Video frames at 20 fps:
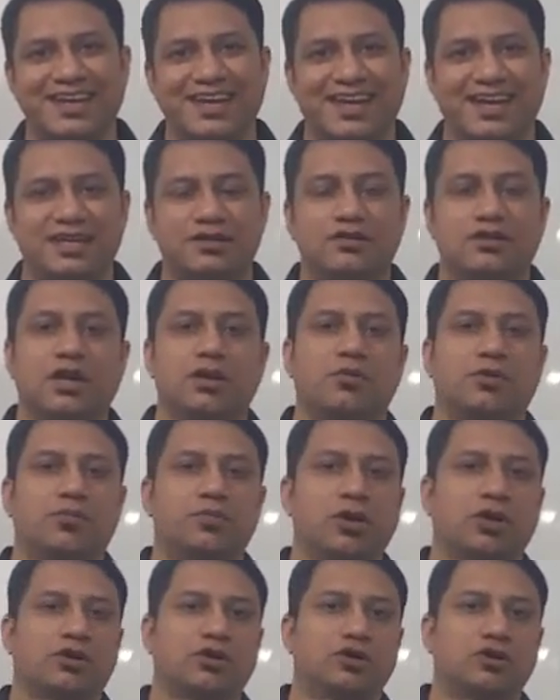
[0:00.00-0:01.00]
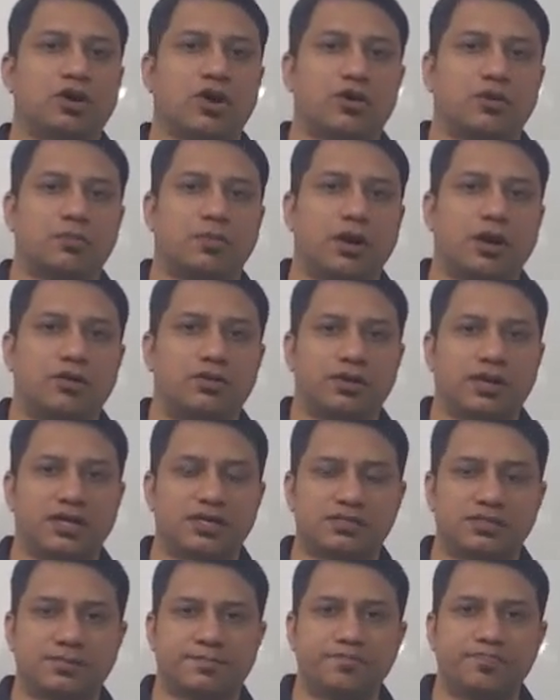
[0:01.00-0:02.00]
And today what we're going to talk about
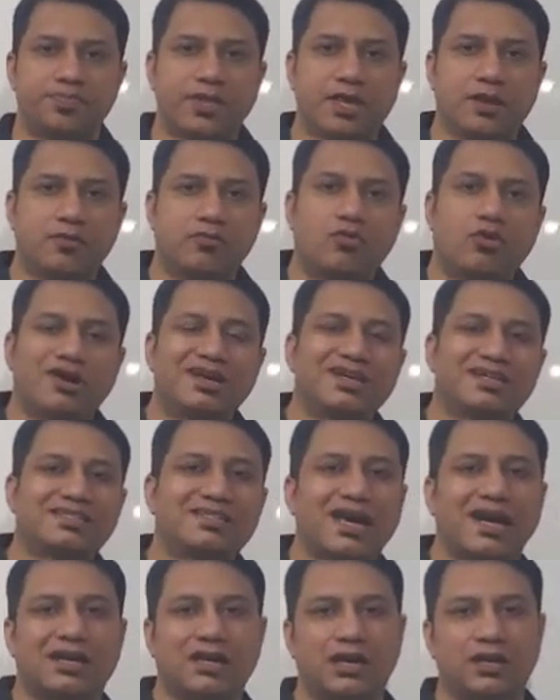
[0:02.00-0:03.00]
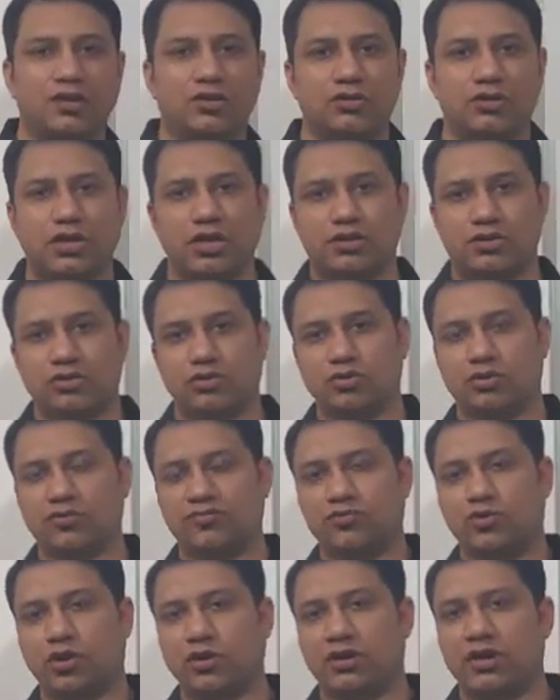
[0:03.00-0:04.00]
is what exactly do you need to do
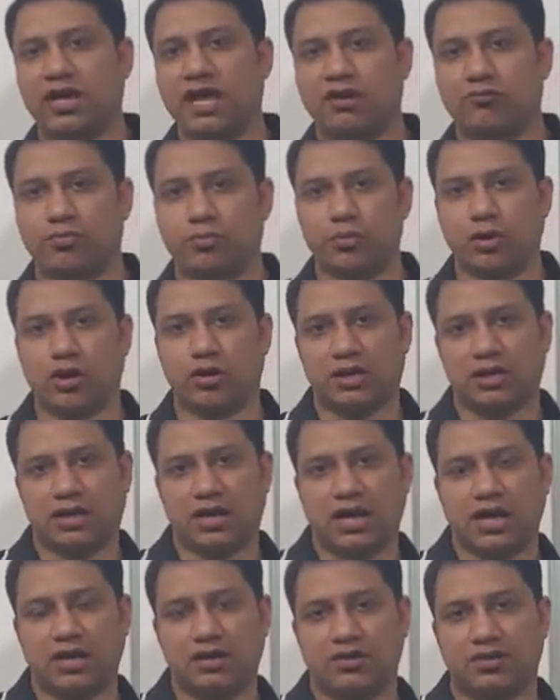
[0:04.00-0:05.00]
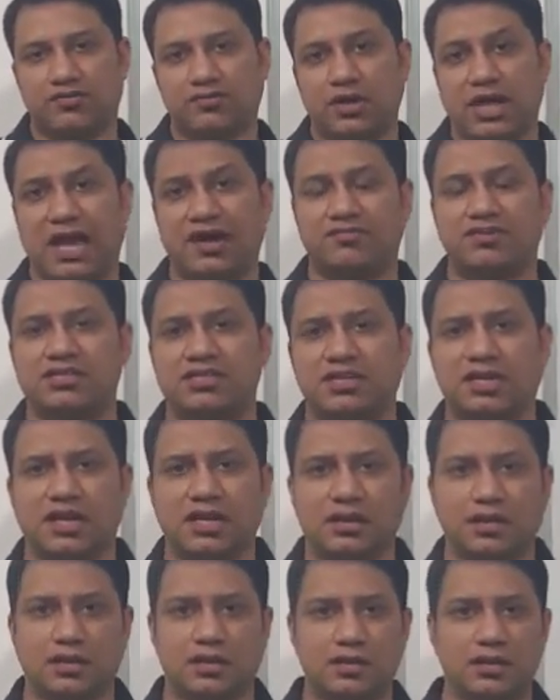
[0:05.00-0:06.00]
if you already have a product line, or if you have a
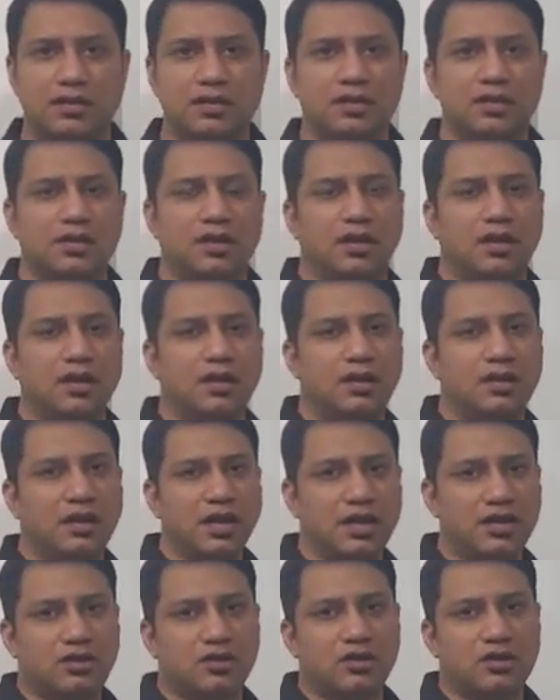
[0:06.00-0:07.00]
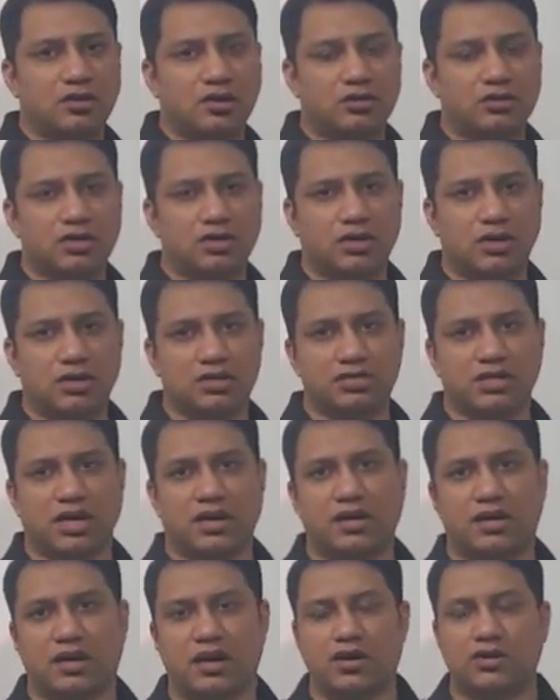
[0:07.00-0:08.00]
skill like you're a doctor, lawyer,
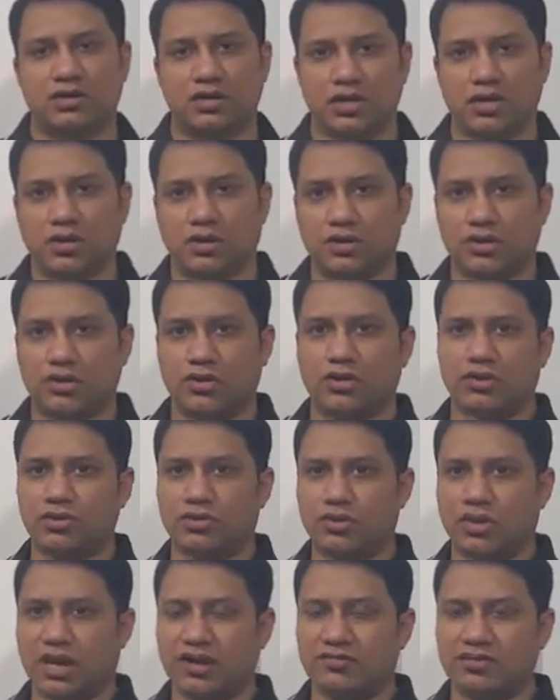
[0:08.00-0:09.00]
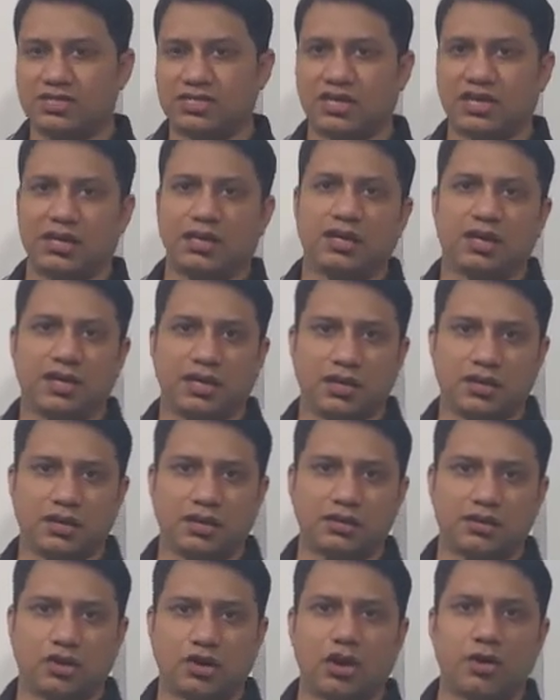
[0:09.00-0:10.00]
chartered accountant, or you have a skill
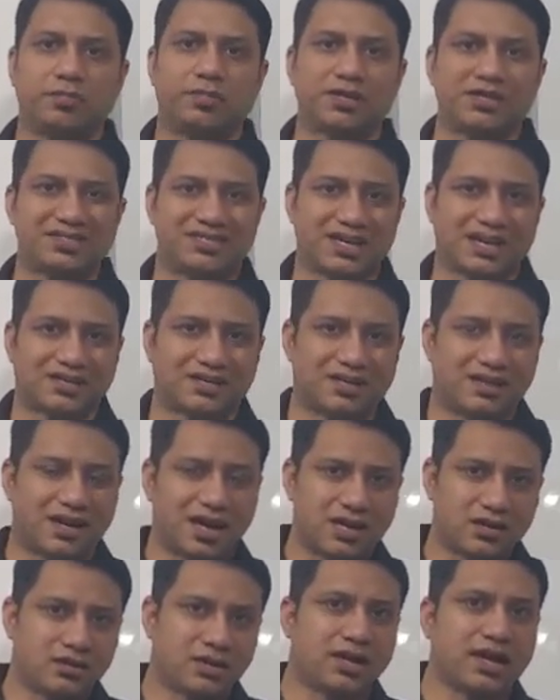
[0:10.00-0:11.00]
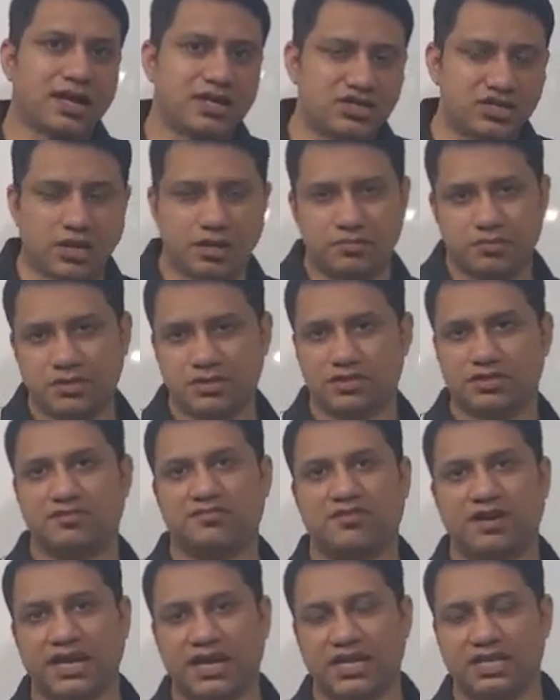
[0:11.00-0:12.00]
in the corporate sector like you're an HR person,
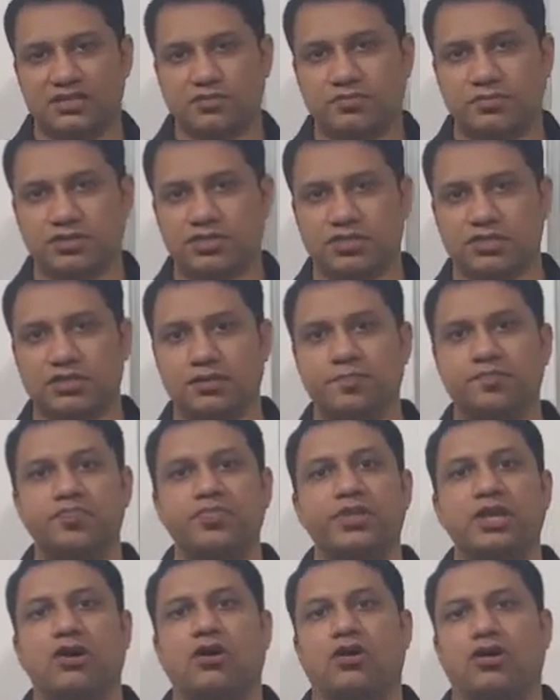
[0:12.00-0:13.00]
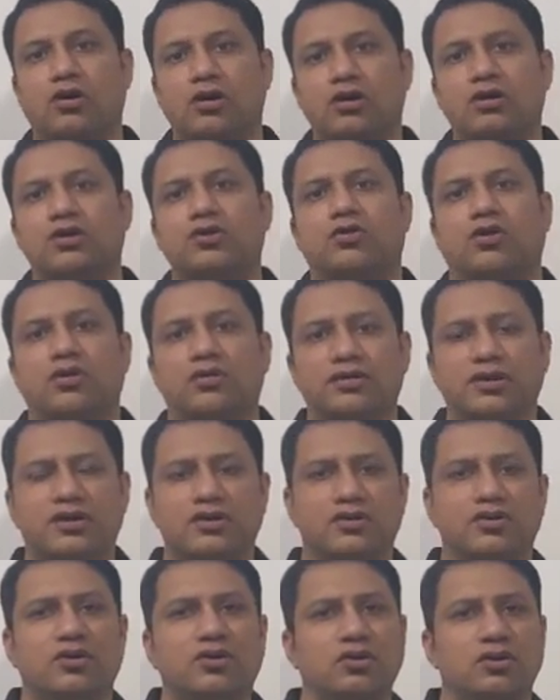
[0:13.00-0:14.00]
finance person, or you're
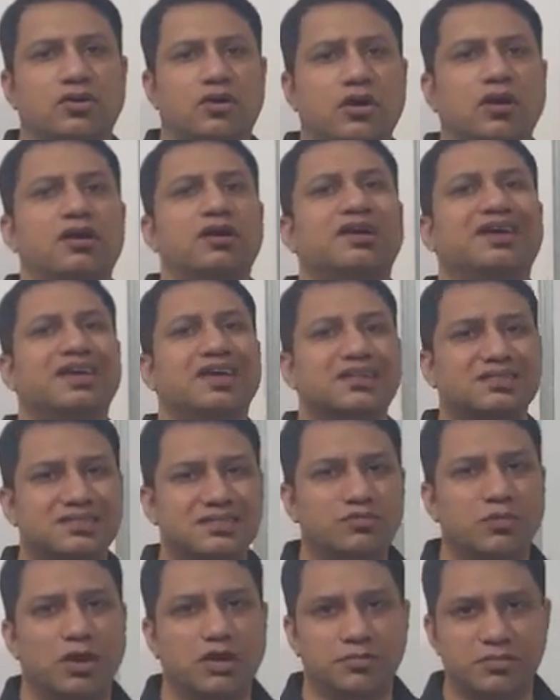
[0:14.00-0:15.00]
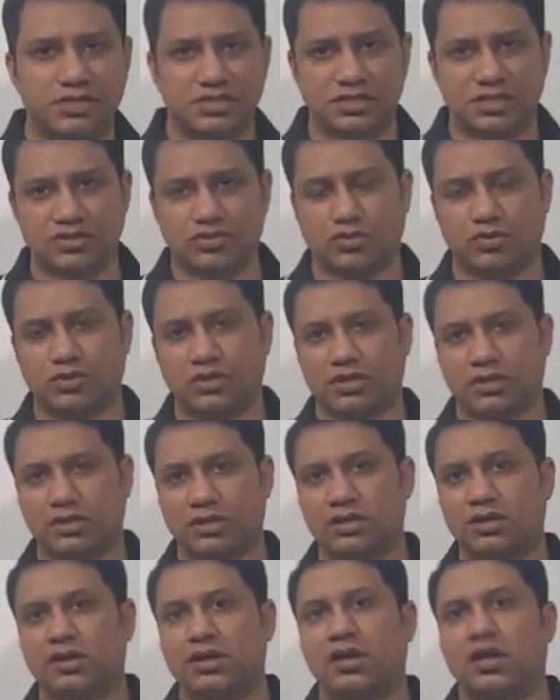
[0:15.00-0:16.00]
already a small business
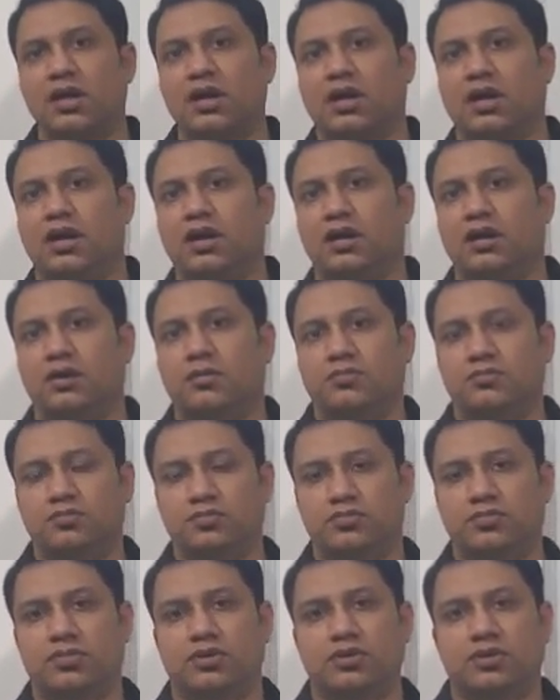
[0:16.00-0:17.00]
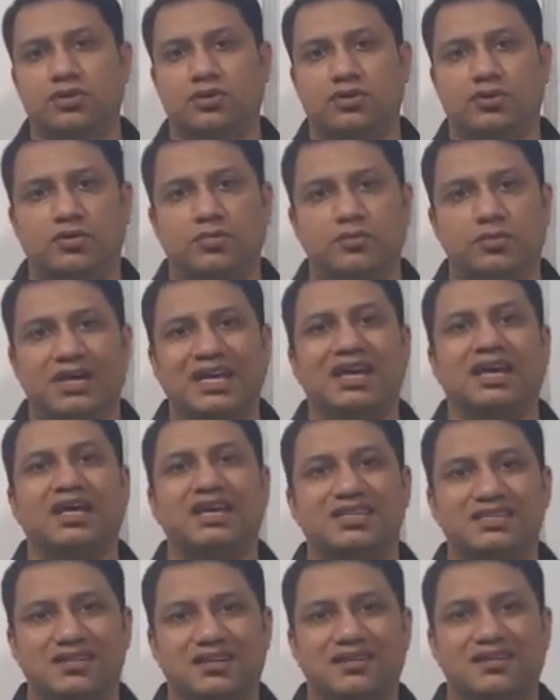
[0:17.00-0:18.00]
owner, dealing
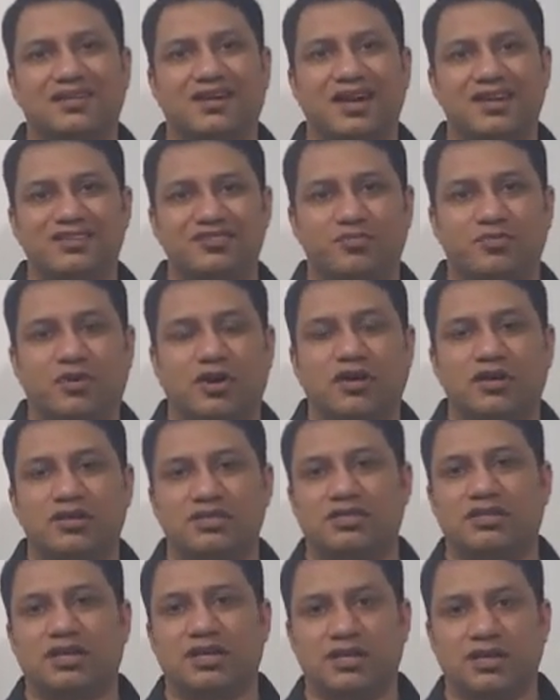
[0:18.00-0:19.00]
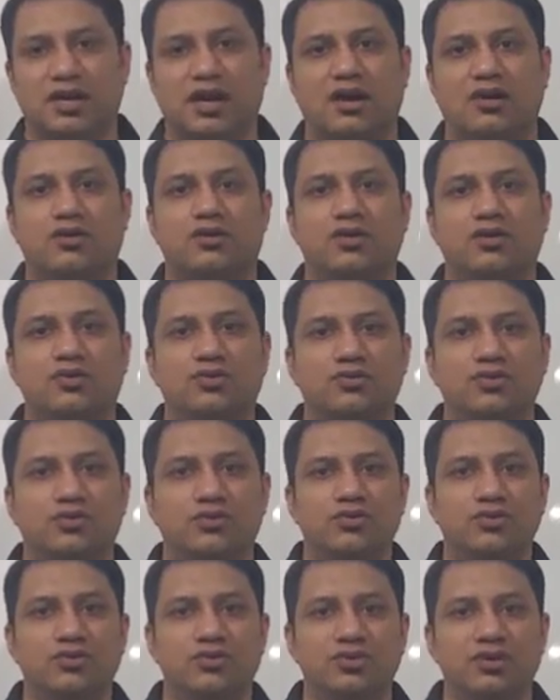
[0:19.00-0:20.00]
in certain kinds of products. Then how do you
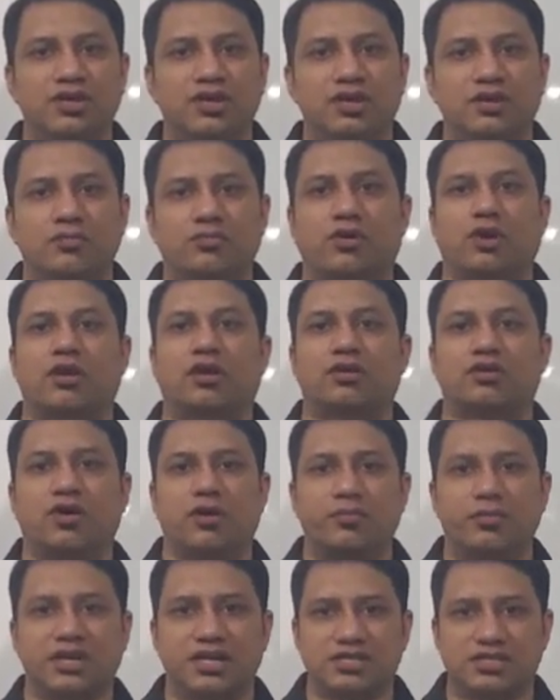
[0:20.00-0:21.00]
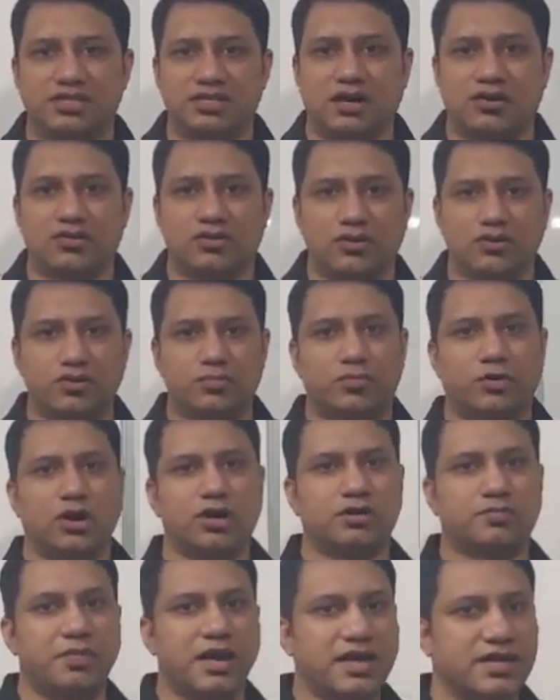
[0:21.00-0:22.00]
do product combination? How do you do
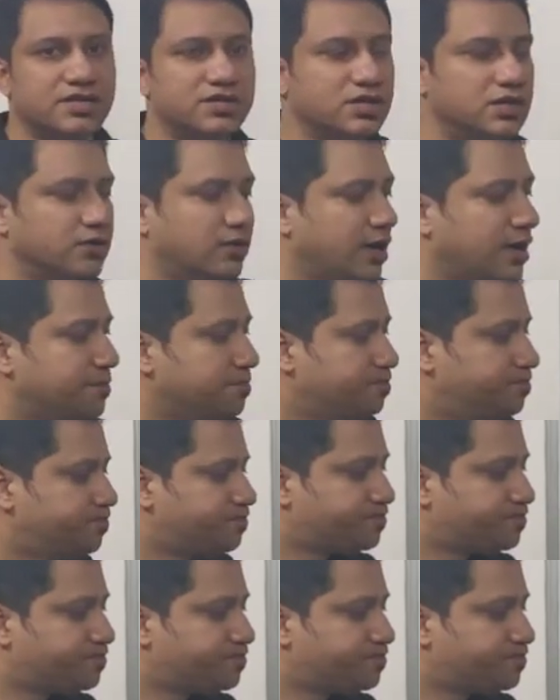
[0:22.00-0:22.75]
product packaging, right?